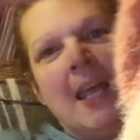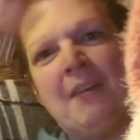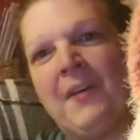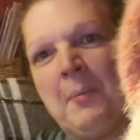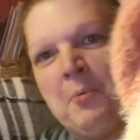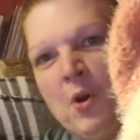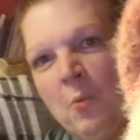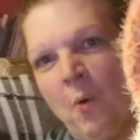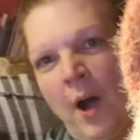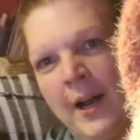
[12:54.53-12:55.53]
if I put
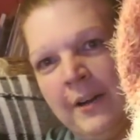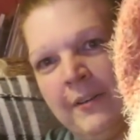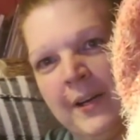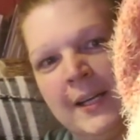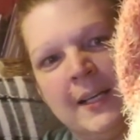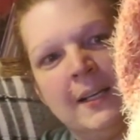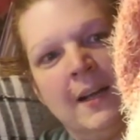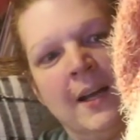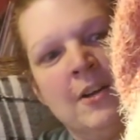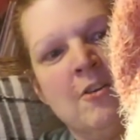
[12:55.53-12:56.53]
wire in it,
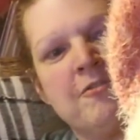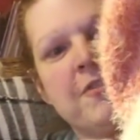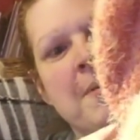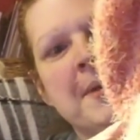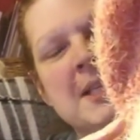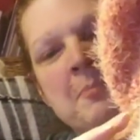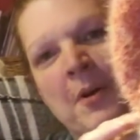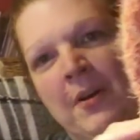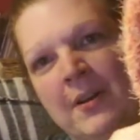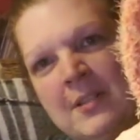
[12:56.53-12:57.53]
I know from
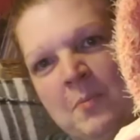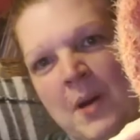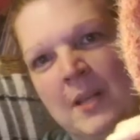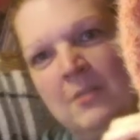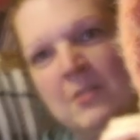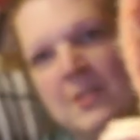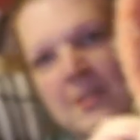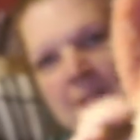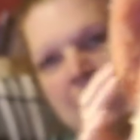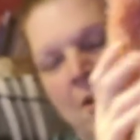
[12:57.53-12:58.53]
experience when I used to
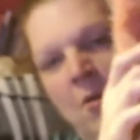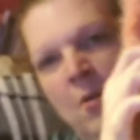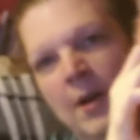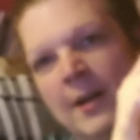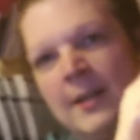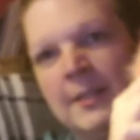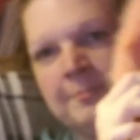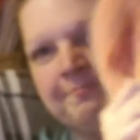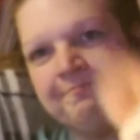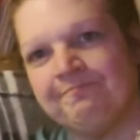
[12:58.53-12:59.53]
sew uh,
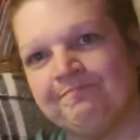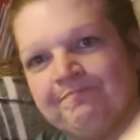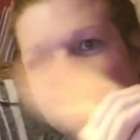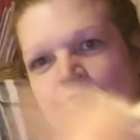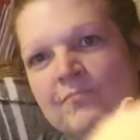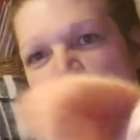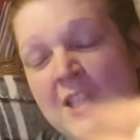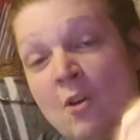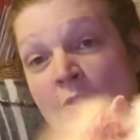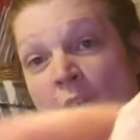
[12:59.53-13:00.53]

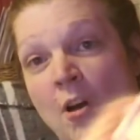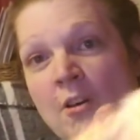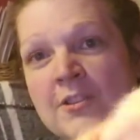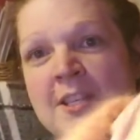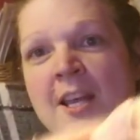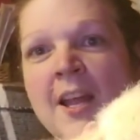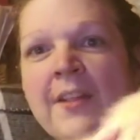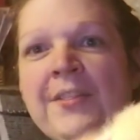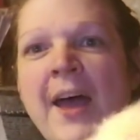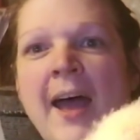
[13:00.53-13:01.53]
sew dolls
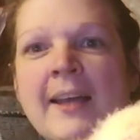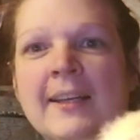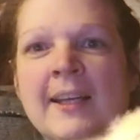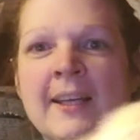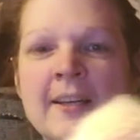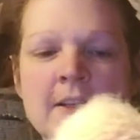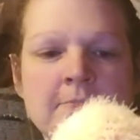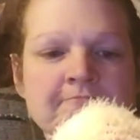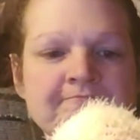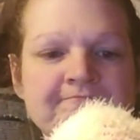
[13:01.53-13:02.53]
that it
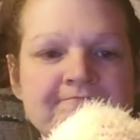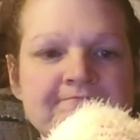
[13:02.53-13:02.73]
um